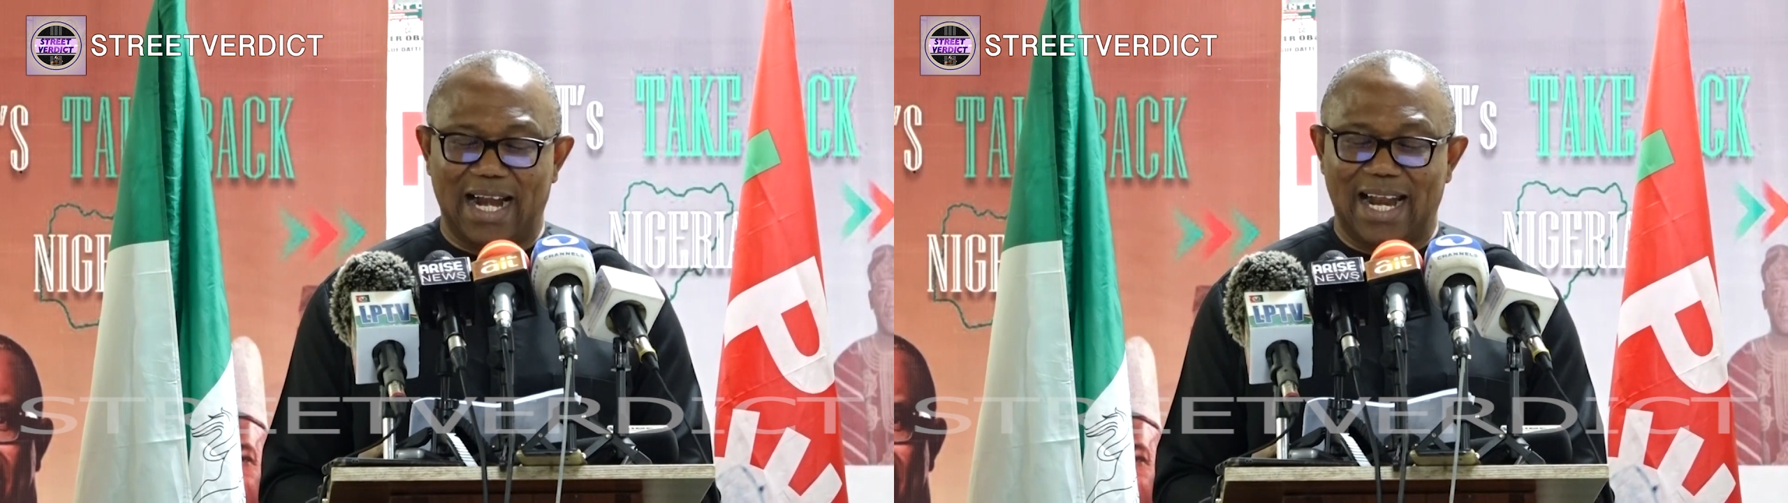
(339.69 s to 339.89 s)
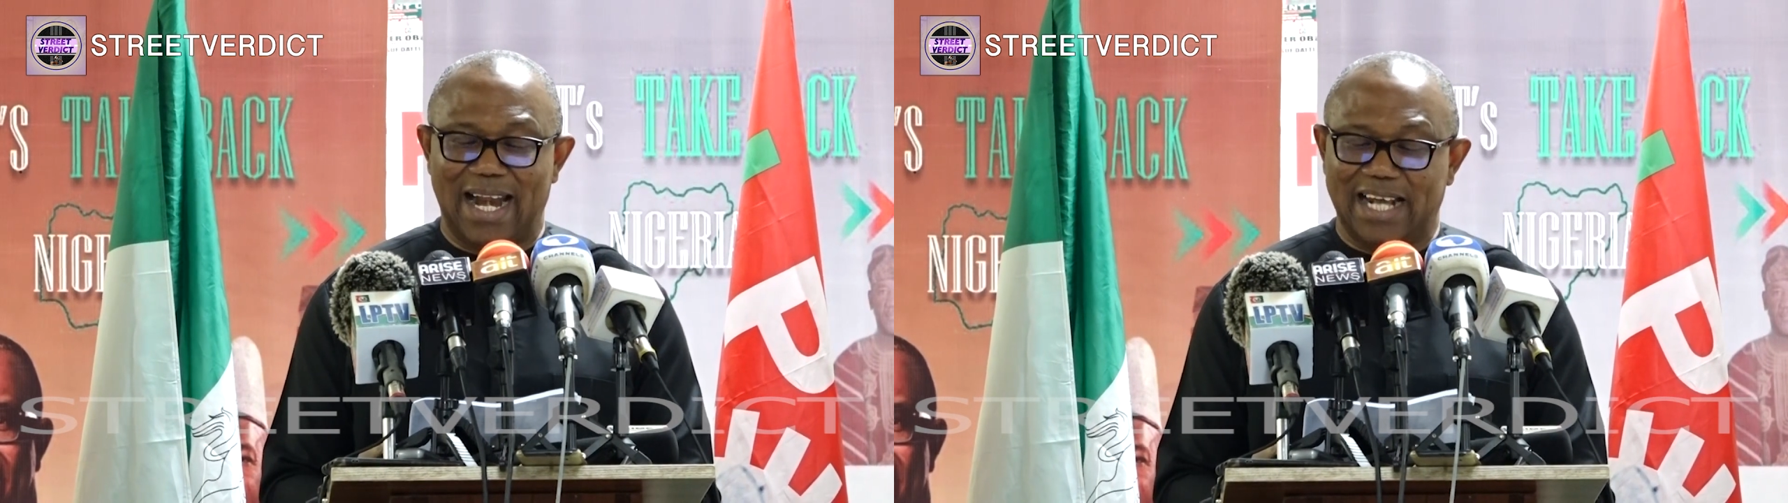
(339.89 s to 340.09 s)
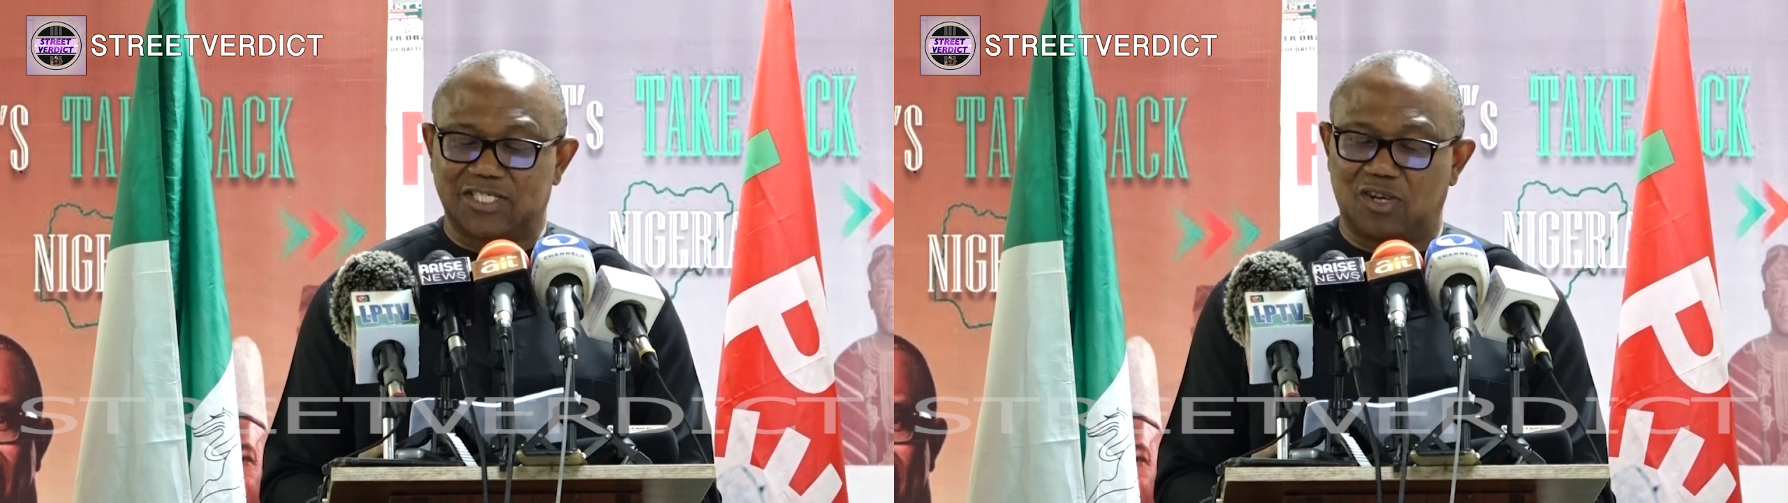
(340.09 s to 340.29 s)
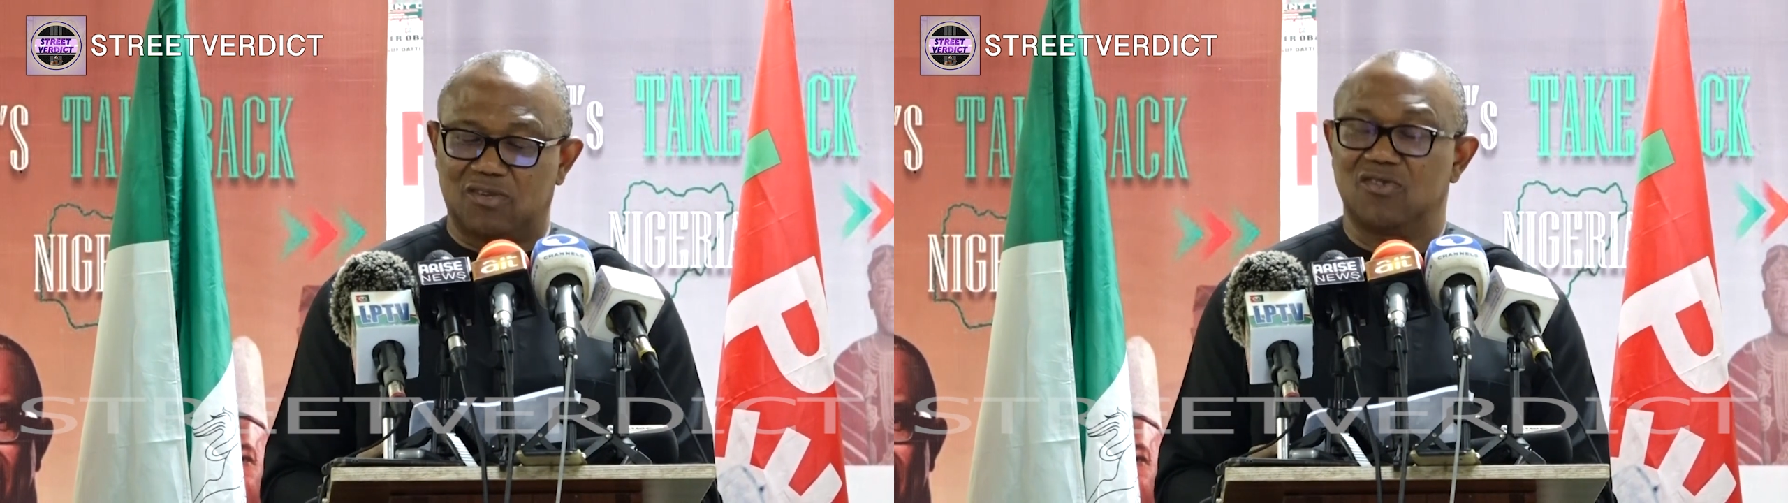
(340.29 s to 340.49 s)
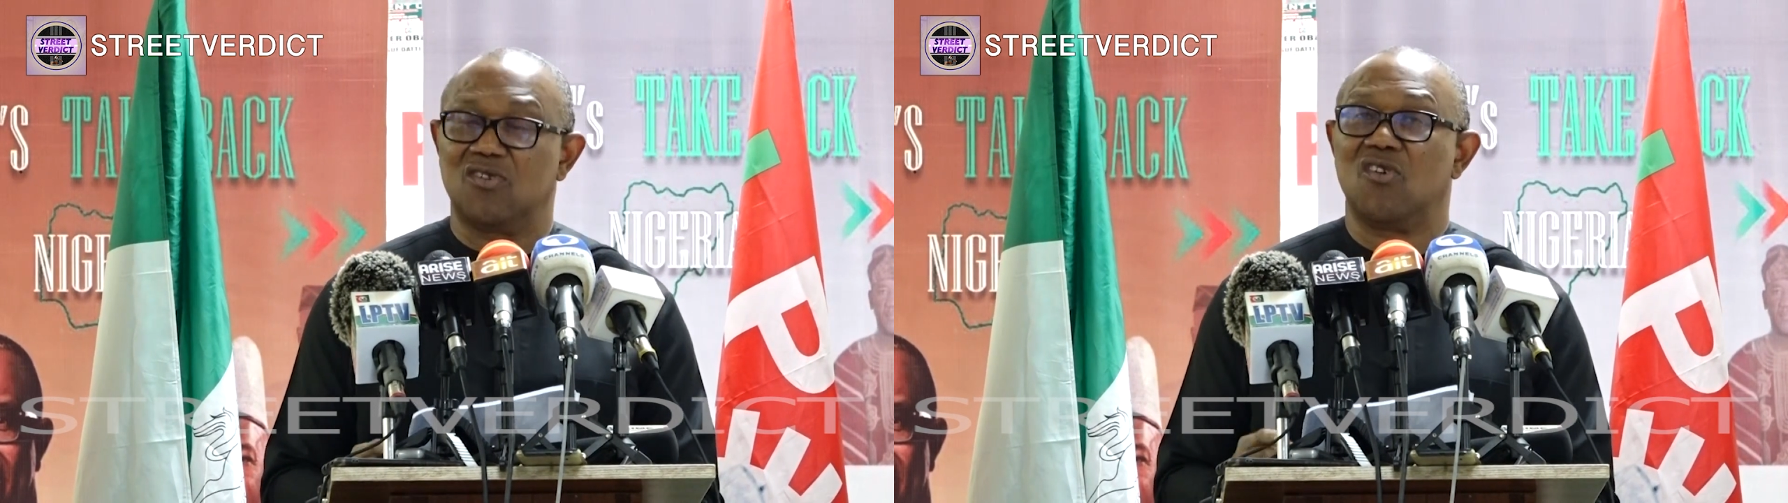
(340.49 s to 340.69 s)
an
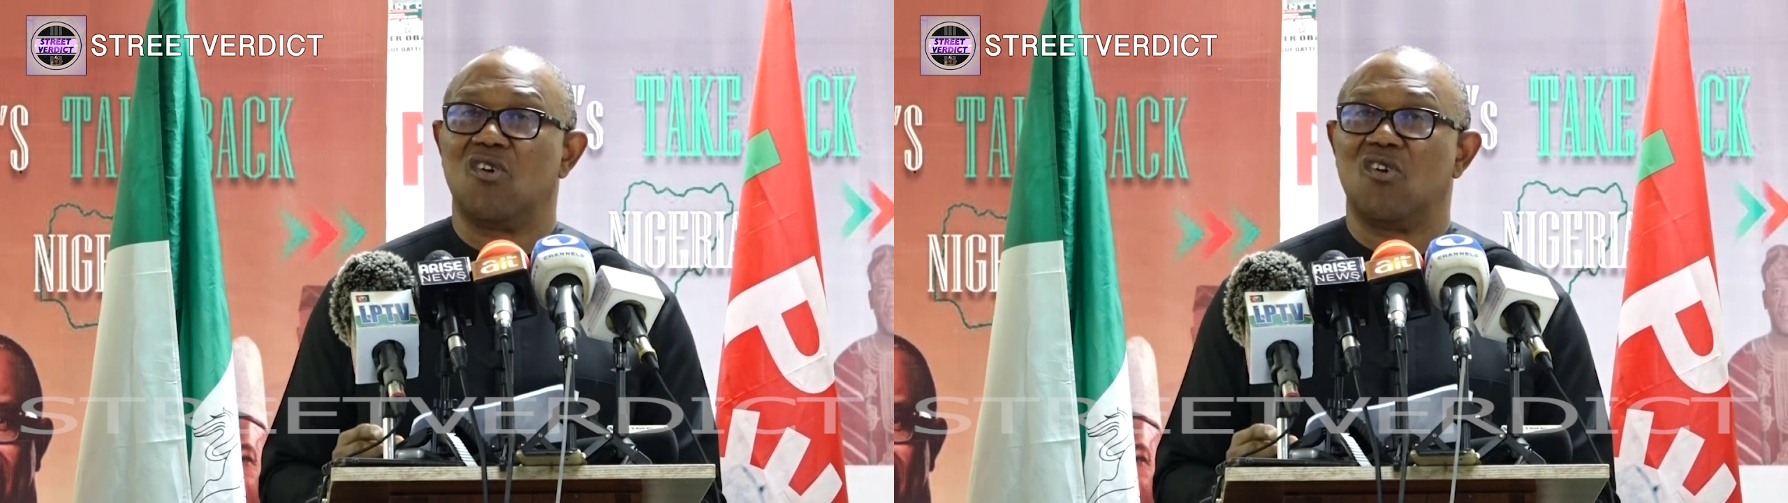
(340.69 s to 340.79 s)
election